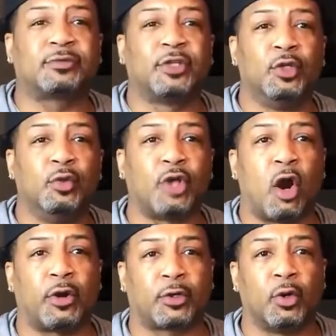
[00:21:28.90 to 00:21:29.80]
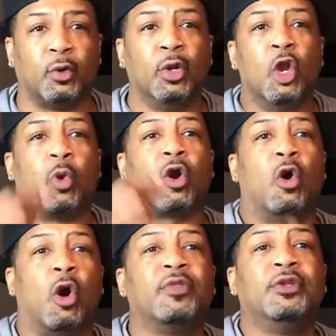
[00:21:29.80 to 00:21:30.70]
Check out the news article,
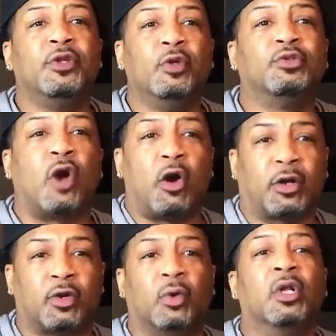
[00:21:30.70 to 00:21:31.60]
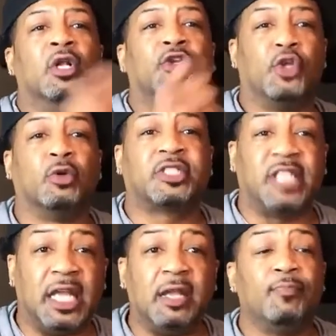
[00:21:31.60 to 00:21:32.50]
where on the news article, you'll
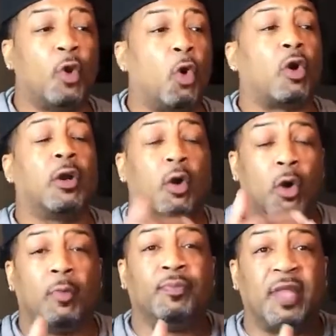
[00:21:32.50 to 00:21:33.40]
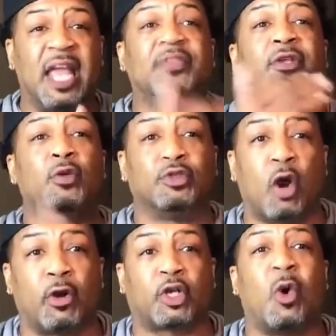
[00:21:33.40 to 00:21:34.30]
see, or in the news
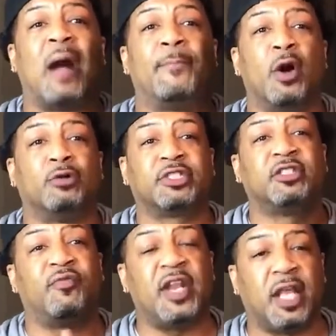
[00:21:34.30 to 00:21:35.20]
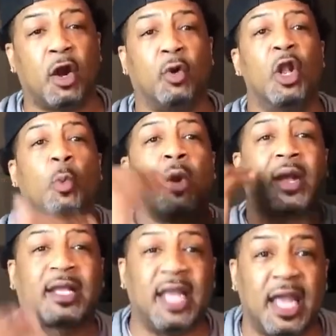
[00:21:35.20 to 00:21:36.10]
article, I posted the video where,
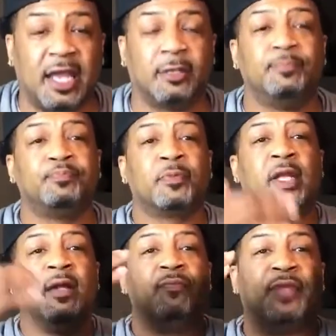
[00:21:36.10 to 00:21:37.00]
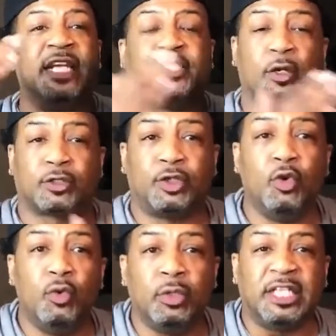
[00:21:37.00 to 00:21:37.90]
again, these are
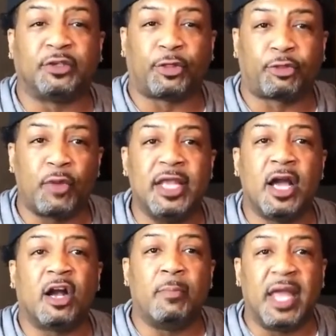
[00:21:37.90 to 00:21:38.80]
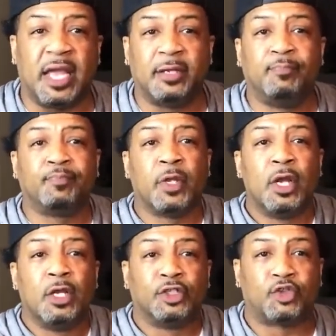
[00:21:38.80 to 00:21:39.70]
three young men
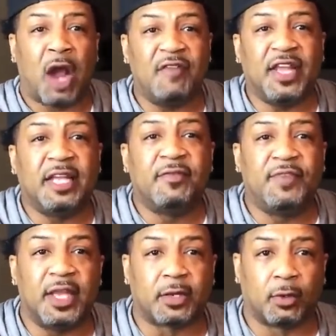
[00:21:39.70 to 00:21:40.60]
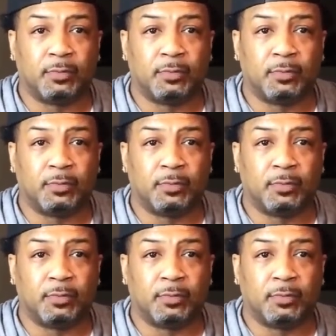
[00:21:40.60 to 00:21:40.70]
driving in a vehicle.